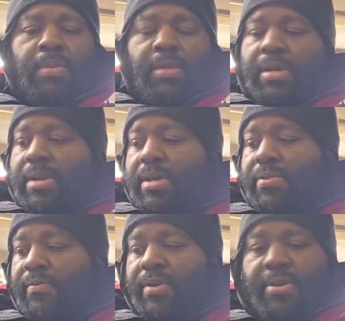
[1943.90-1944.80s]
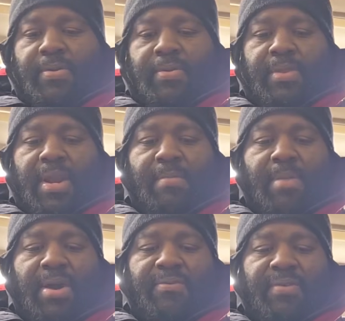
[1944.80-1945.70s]
another reel that I
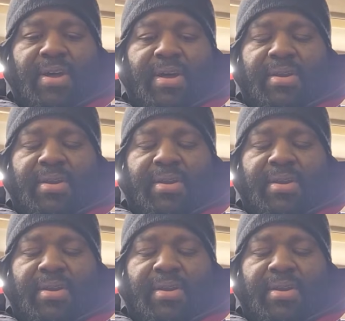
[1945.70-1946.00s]
modified.